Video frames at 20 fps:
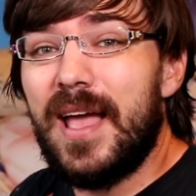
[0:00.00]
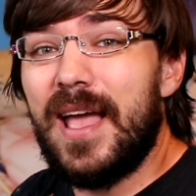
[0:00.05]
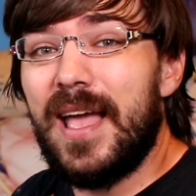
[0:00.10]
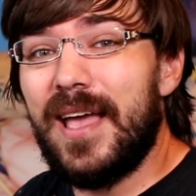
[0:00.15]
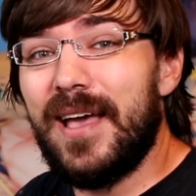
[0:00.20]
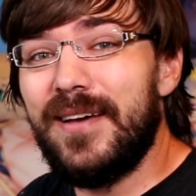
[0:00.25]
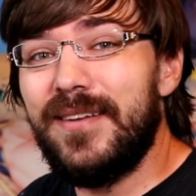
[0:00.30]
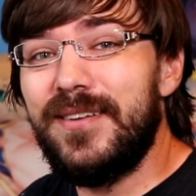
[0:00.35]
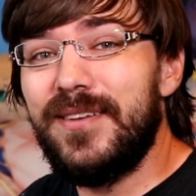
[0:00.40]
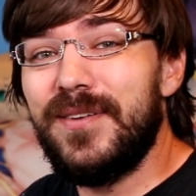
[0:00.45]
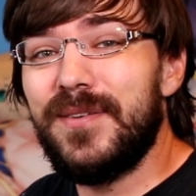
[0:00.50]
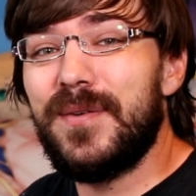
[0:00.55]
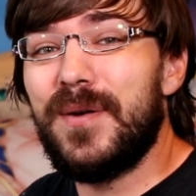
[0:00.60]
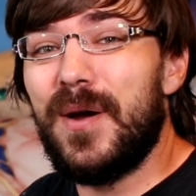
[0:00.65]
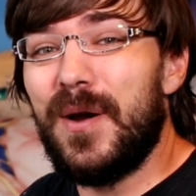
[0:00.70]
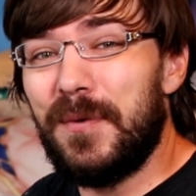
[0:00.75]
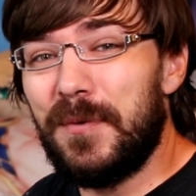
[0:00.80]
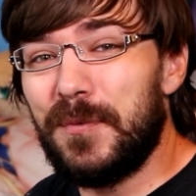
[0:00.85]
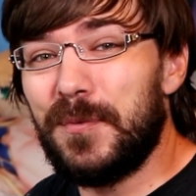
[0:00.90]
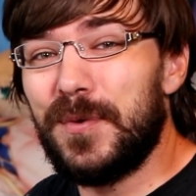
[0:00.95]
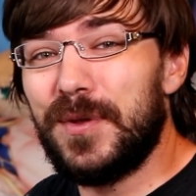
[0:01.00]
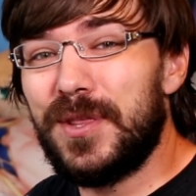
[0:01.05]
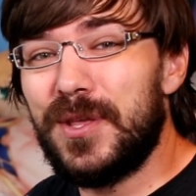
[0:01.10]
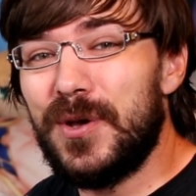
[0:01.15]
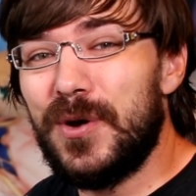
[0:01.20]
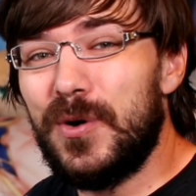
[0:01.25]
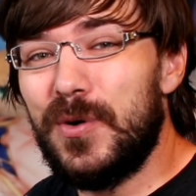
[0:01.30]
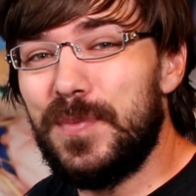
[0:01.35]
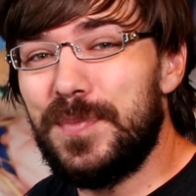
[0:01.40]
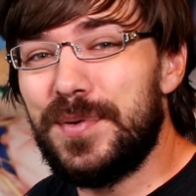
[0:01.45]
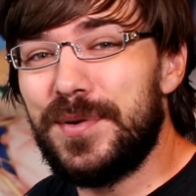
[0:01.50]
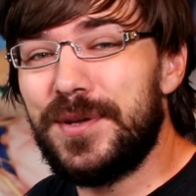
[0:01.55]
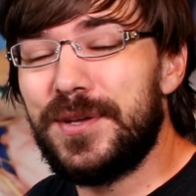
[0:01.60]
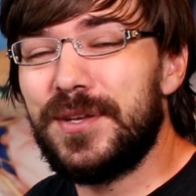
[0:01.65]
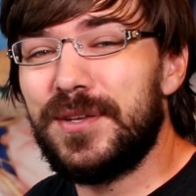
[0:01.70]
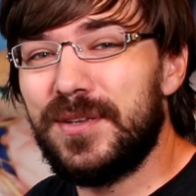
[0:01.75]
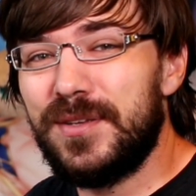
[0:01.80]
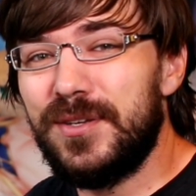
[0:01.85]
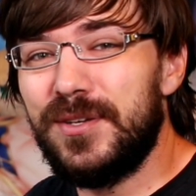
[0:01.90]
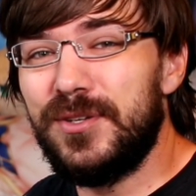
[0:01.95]
And really hope
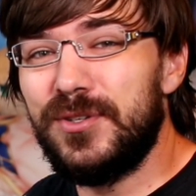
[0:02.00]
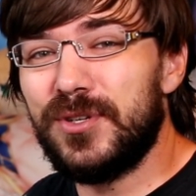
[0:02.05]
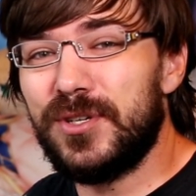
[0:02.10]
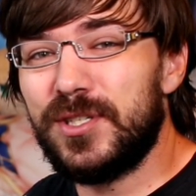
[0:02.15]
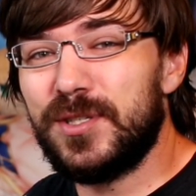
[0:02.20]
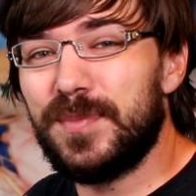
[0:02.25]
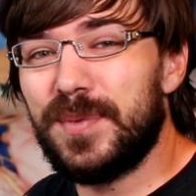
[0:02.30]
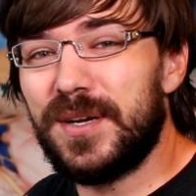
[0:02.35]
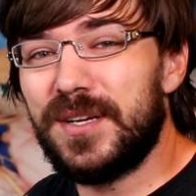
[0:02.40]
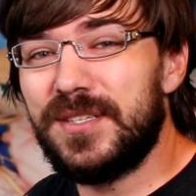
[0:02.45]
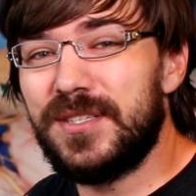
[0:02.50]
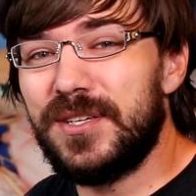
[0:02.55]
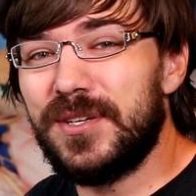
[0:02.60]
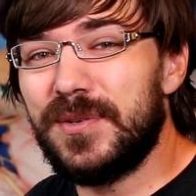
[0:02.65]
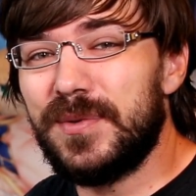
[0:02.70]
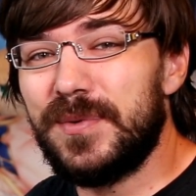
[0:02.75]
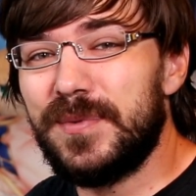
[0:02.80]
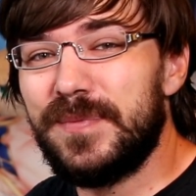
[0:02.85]
you enjoyed your break too.